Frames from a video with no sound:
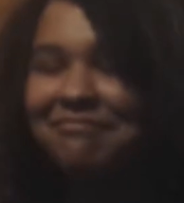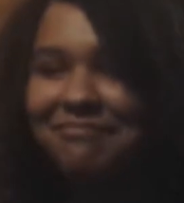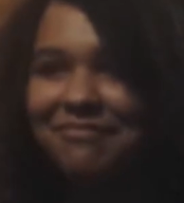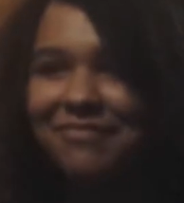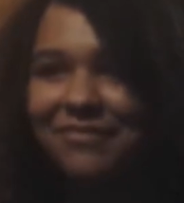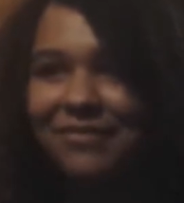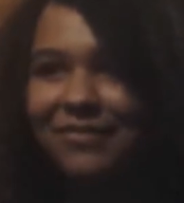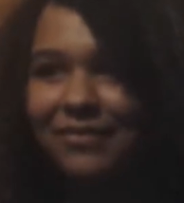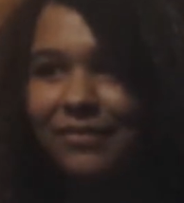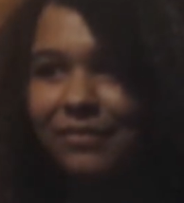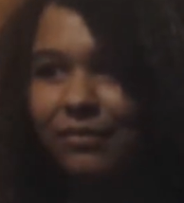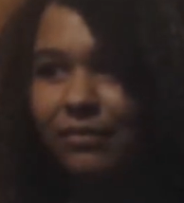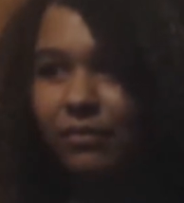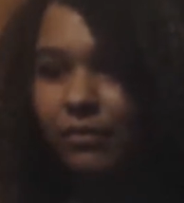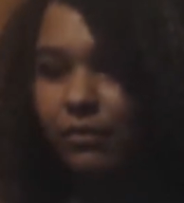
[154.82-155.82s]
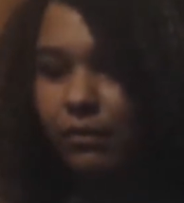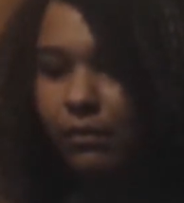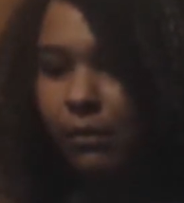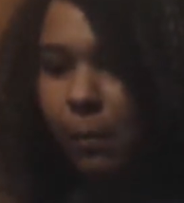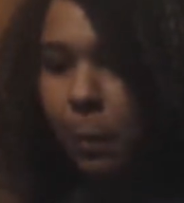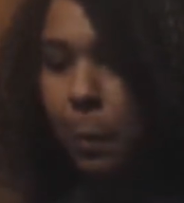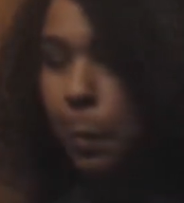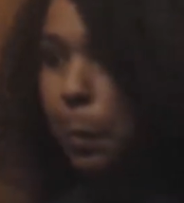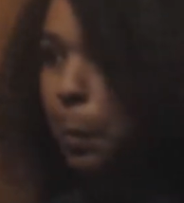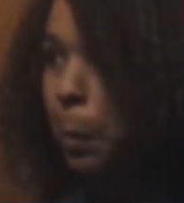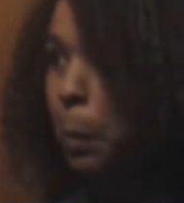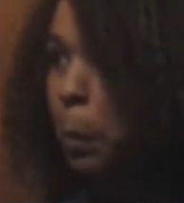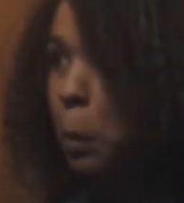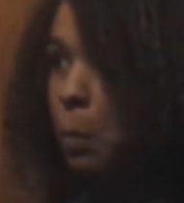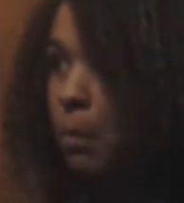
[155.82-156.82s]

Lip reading: This person isn't speaking.